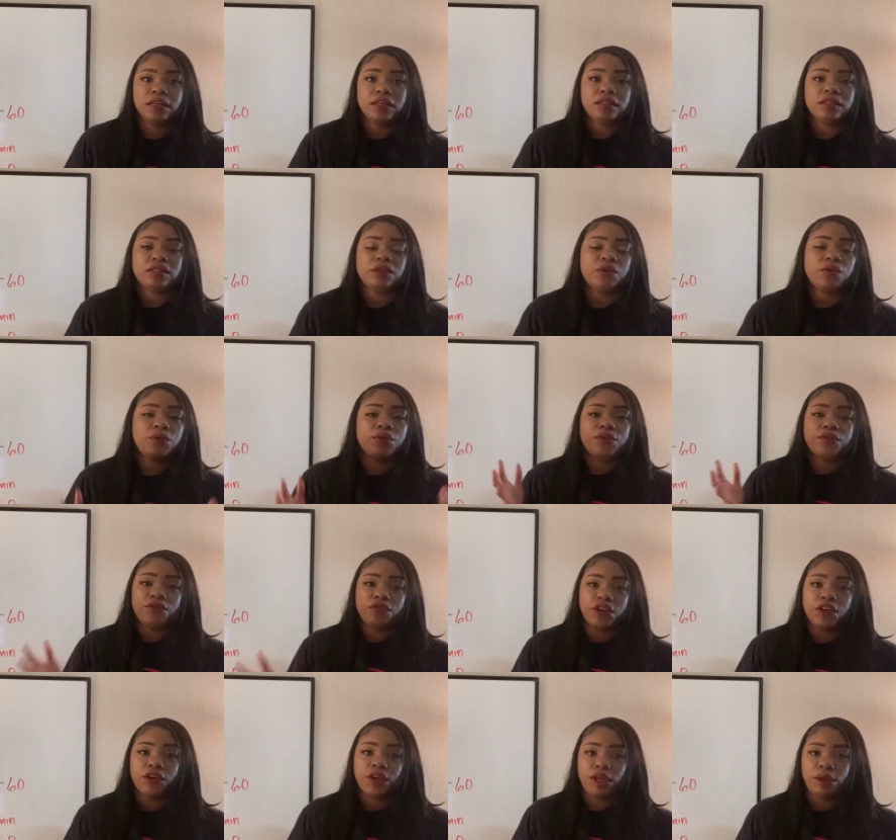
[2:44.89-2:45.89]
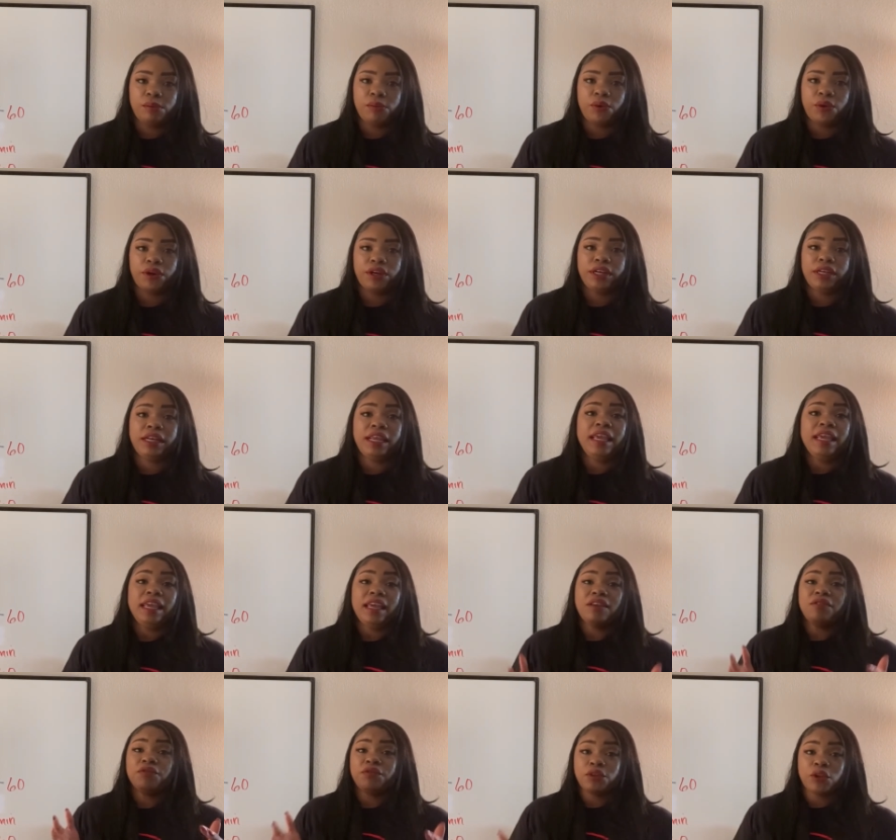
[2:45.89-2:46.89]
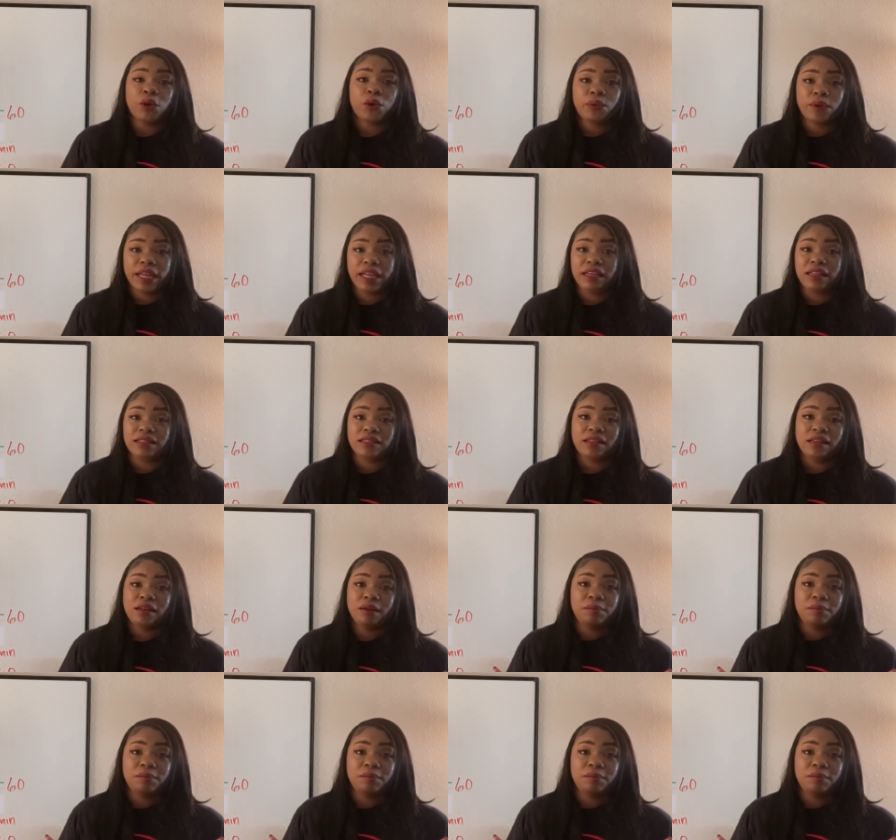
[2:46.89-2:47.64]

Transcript: So very important. And flow rate is going